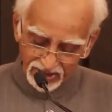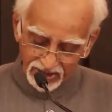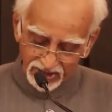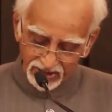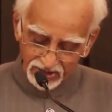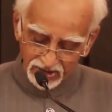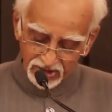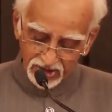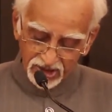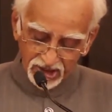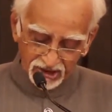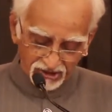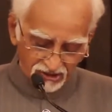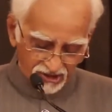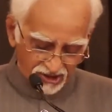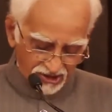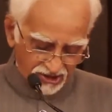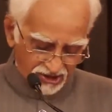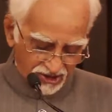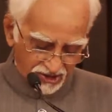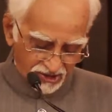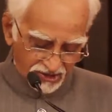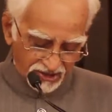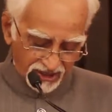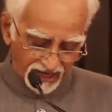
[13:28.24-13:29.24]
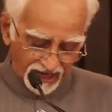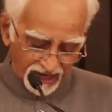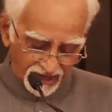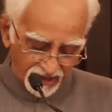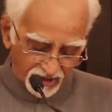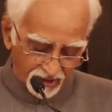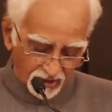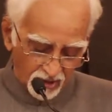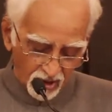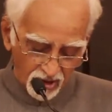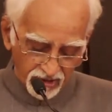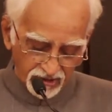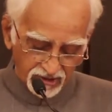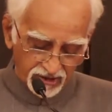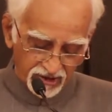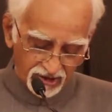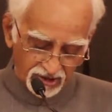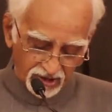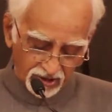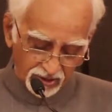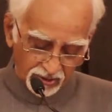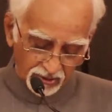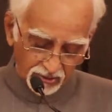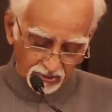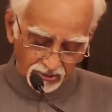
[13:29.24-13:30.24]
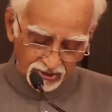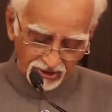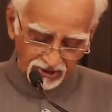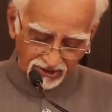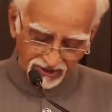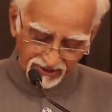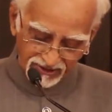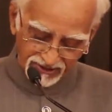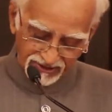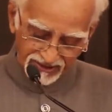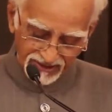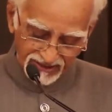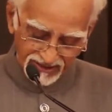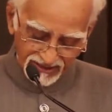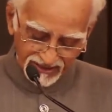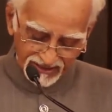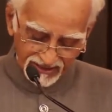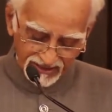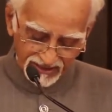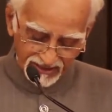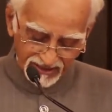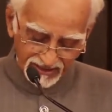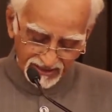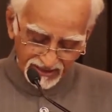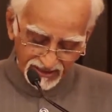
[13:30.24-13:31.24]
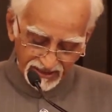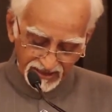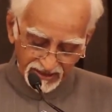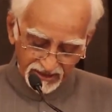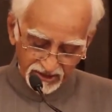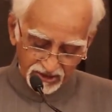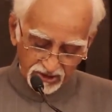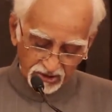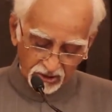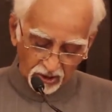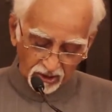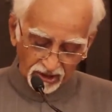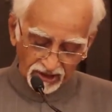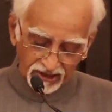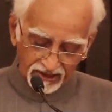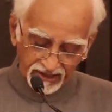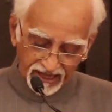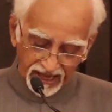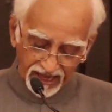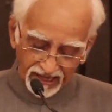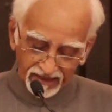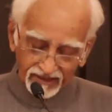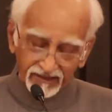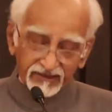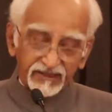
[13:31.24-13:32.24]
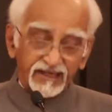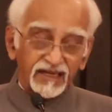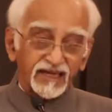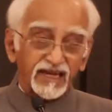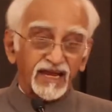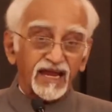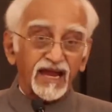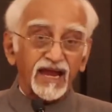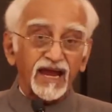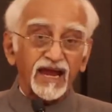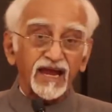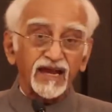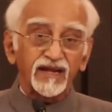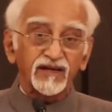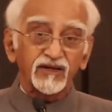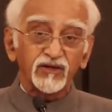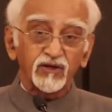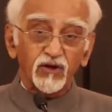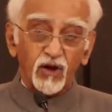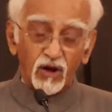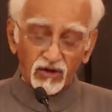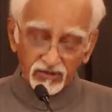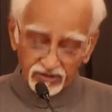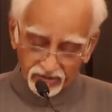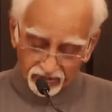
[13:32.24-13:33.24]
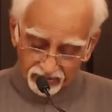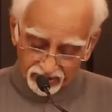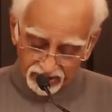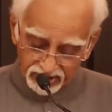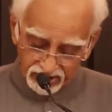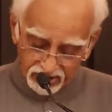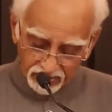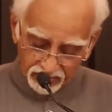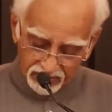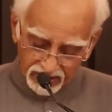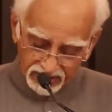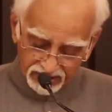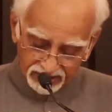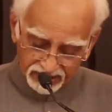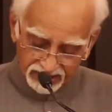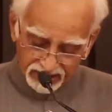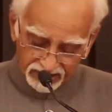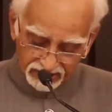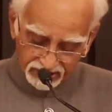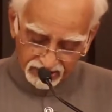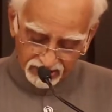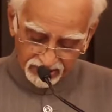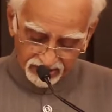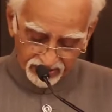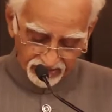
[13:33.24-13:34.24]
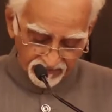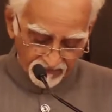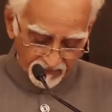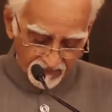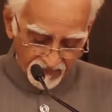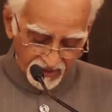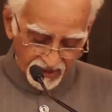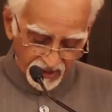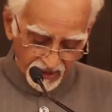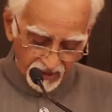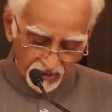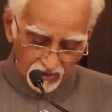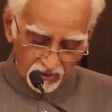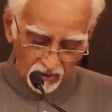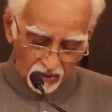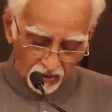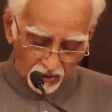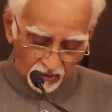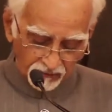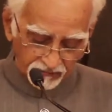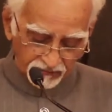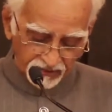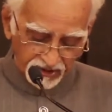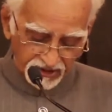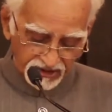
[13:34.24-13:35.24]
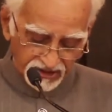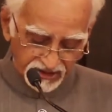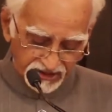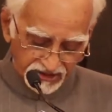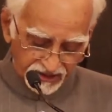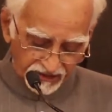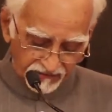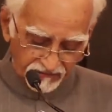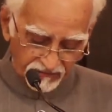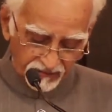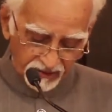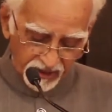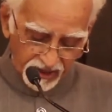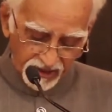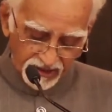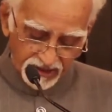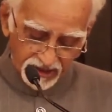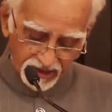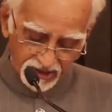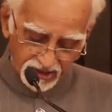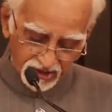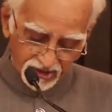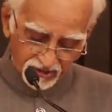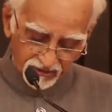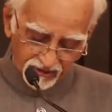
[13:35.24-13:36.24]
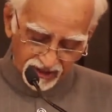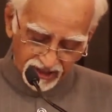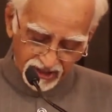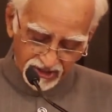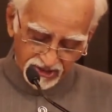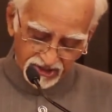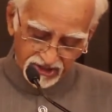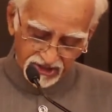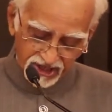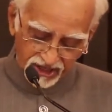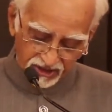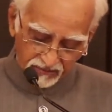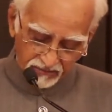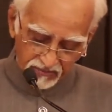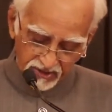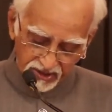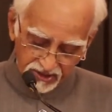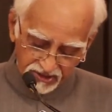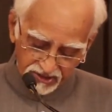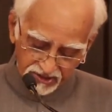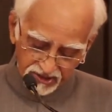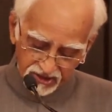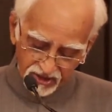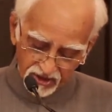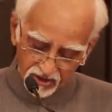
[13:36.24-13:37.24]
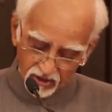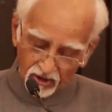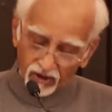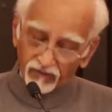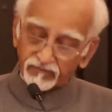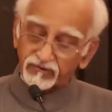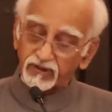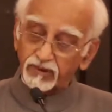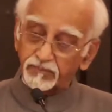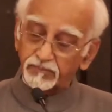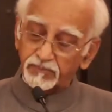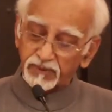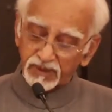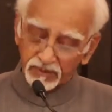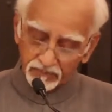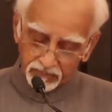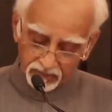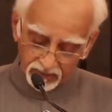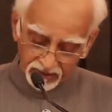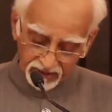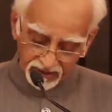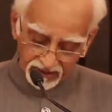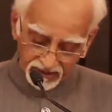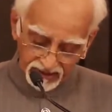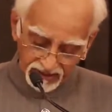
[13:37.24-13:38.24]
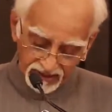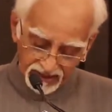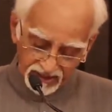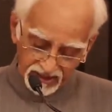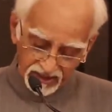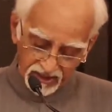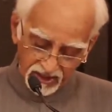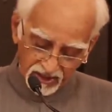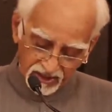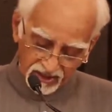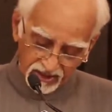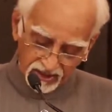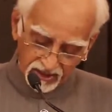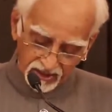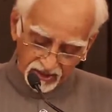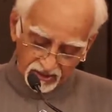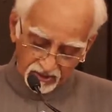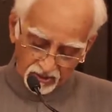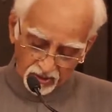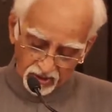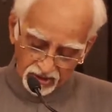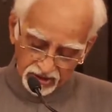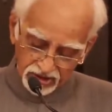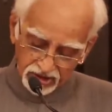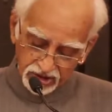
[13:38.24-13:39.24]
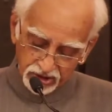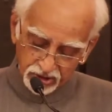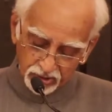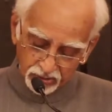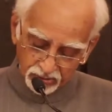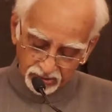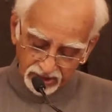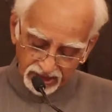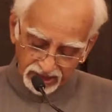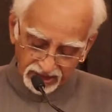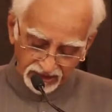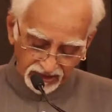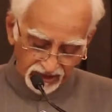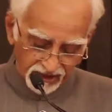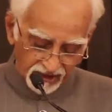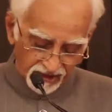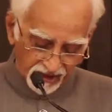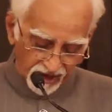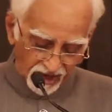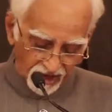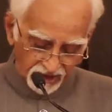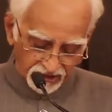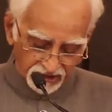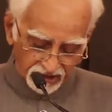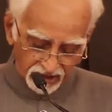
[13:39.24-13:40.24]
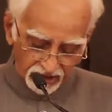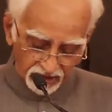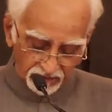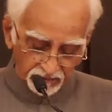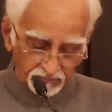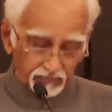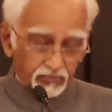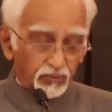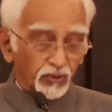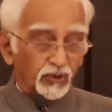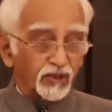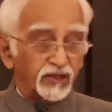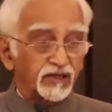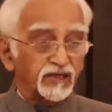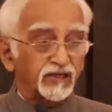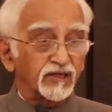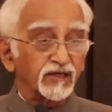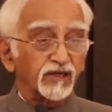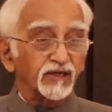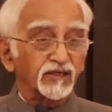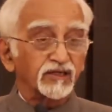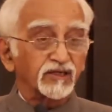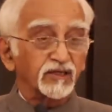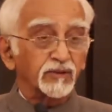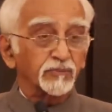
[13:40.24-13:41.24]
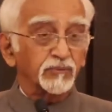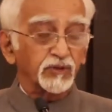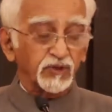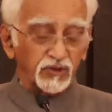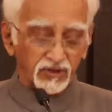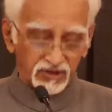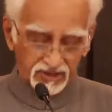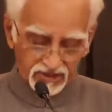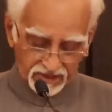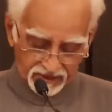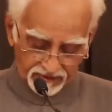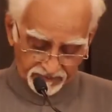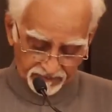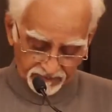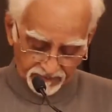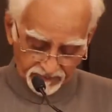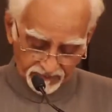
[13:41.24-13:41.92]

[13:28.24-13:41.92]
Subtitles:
synthesis and not dissolution, solidarity and not regimentation of the several discrete segments of the people constituting the larger political community."